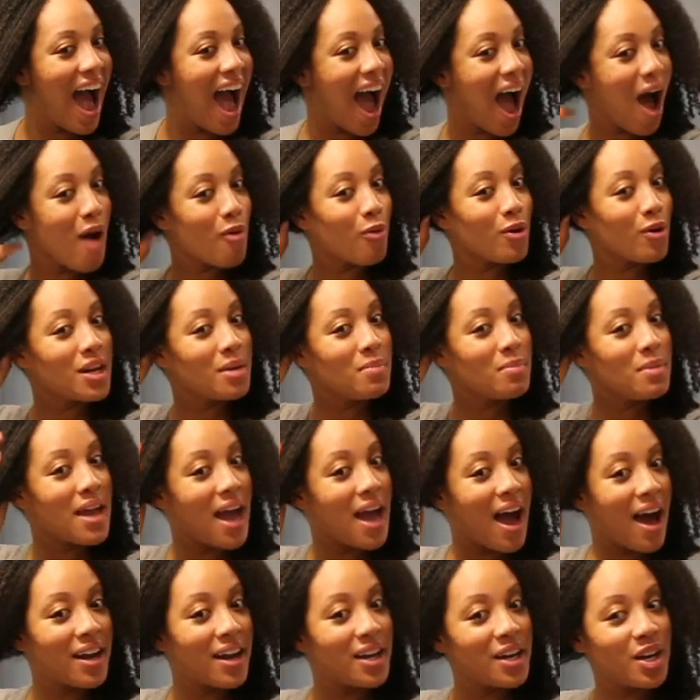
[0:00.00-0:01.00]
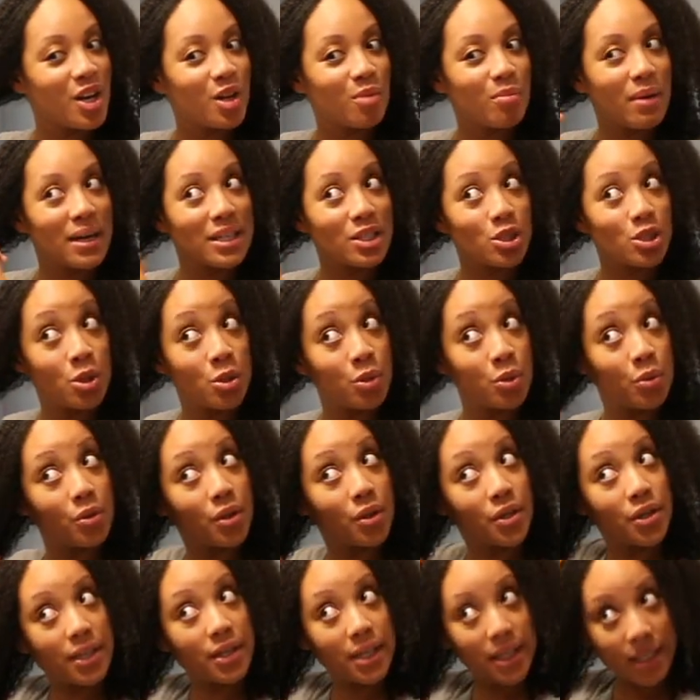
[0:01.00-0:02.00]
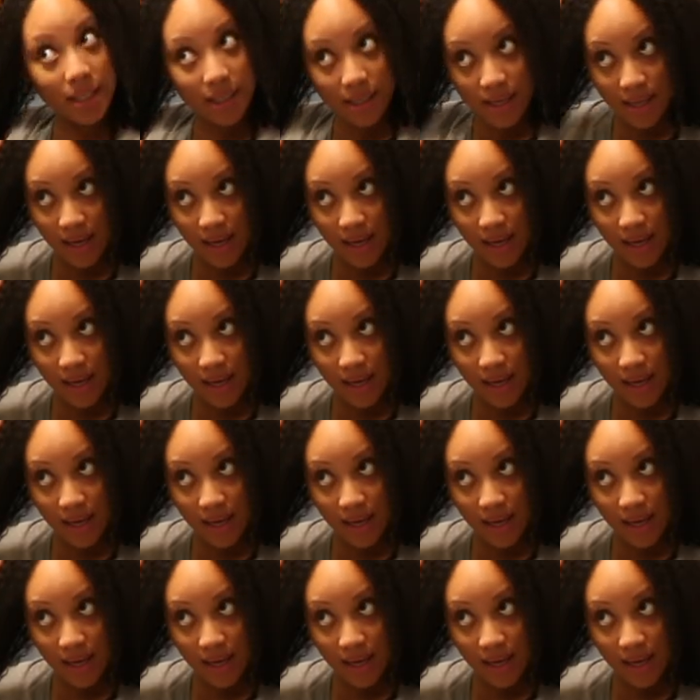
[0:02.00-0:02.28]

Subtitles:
I want to be out of here by 2:30.